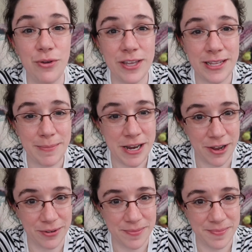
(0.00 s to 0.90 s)
you can let me
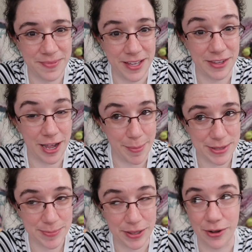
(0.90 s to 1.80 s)
know in the
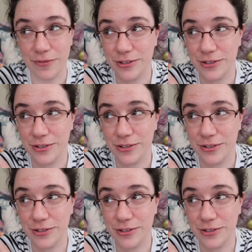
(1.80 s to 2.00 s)
comments below,